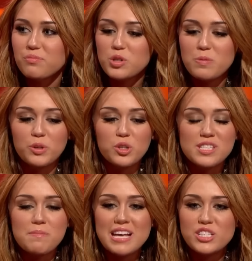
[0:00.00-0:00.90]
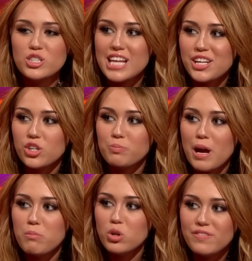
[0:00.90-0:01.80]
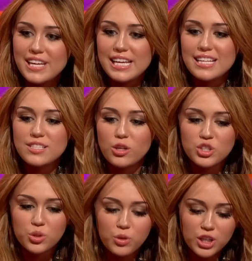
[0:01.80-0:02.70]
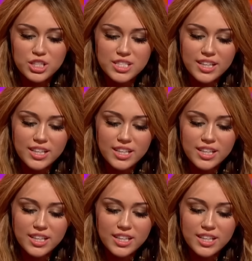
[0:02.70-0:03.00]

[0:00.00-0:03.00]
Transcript: Most people do it semesters. I do it by movies or tours.